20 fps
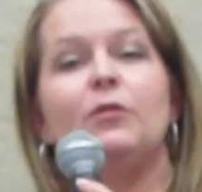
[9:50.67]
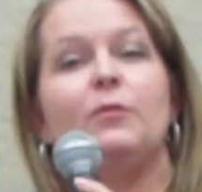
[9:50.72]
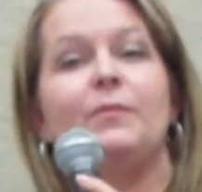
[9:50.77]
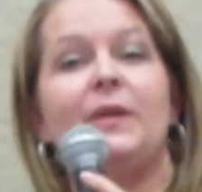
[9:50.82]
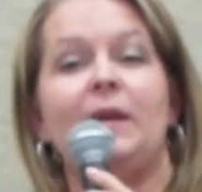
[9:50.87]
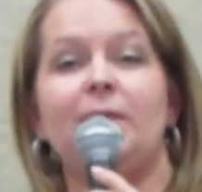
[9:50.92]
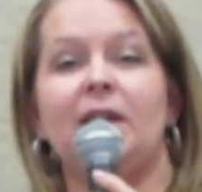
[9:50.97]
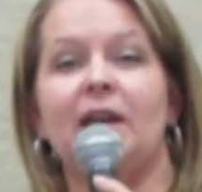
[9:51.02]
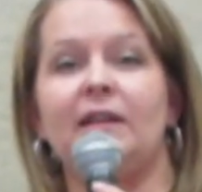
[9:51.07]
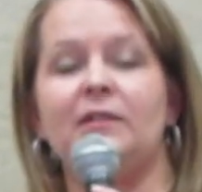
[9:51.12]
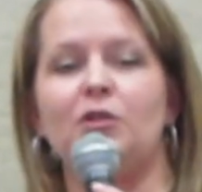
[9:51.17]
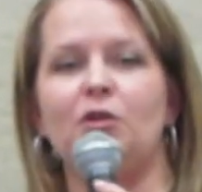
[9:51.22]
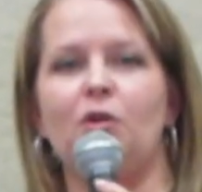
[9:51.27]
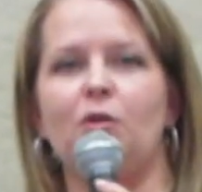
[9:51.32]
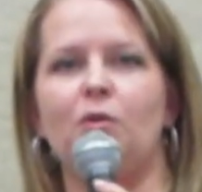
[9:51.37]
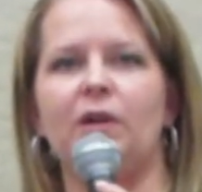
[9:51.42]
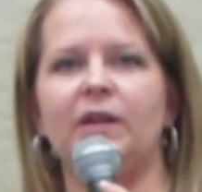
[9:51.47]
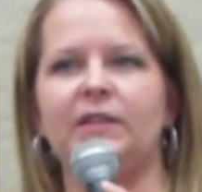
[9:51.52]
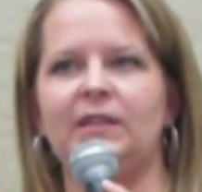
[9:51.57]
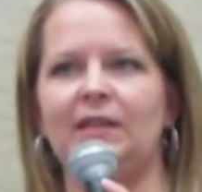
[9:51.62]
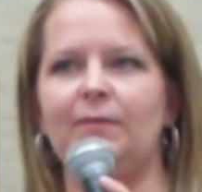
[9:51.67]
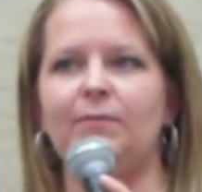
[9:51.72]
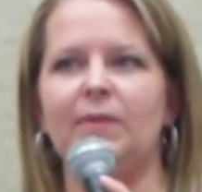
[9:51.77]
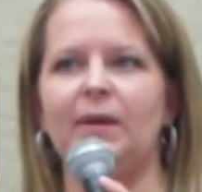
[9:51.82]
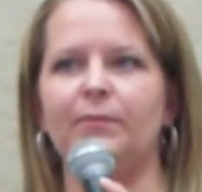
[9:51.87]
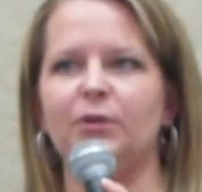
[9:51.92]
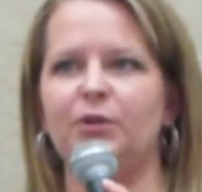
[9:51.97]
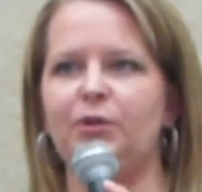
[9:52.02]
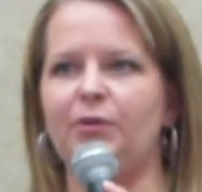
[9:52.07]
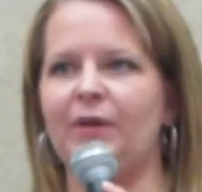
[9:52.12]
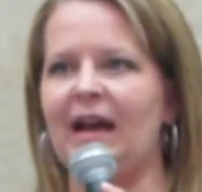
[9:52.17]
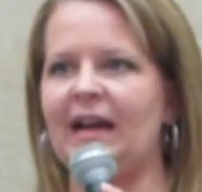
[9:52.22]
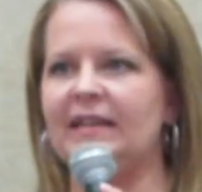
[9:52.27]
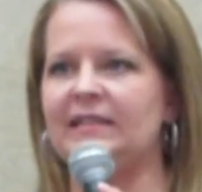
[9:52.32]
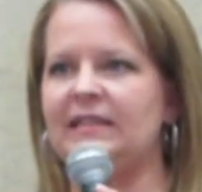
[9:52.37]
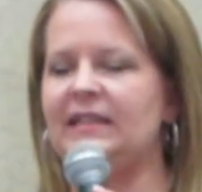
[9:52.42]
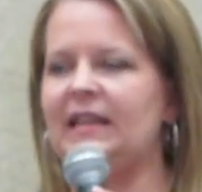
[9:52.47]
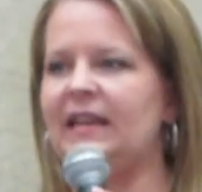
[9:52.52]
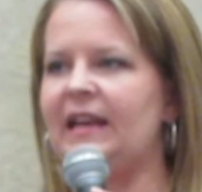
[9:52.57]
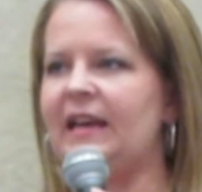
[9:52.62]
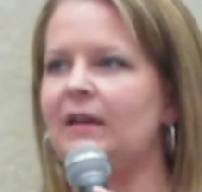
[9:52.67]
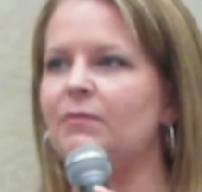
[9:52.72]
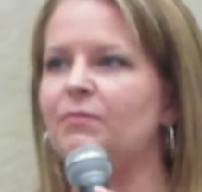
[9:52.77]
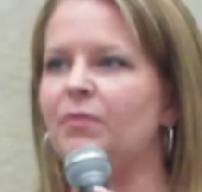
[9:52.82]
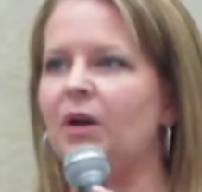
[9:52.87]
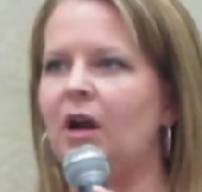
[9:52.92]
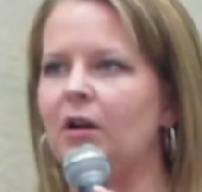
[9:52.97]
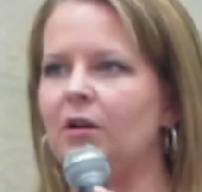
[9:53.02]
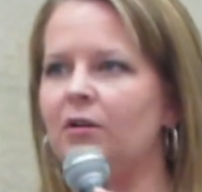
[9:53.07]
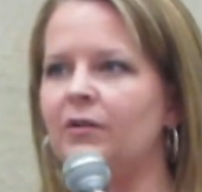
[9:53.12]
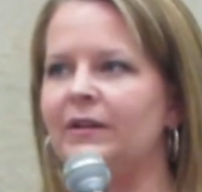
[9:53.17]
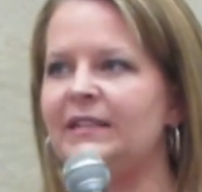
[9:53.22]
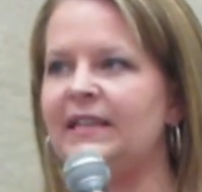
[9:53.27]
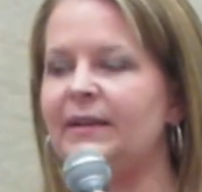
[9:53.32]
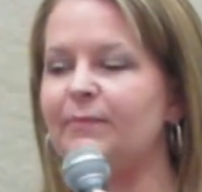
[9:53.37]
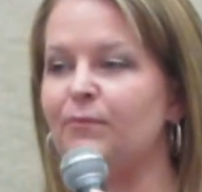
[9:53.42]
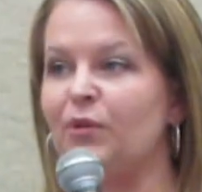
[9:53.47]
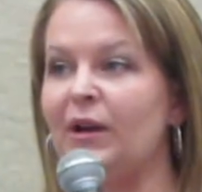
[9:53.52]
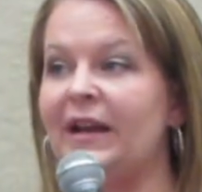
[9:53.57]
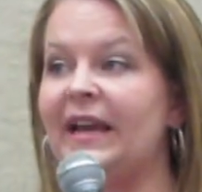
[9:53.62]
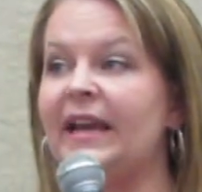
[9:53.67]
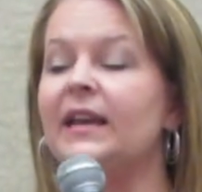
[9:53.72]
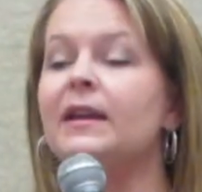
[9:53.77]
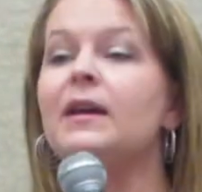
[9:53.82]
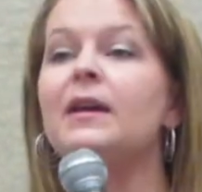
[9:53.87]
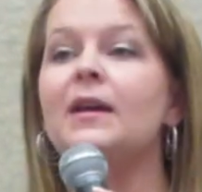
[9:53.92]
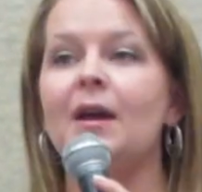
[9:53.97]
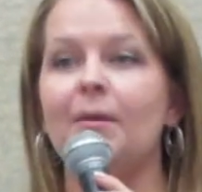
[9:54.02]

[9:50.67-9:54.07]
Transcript: or maybe I know a team member who has it that I can borrow and can bring it,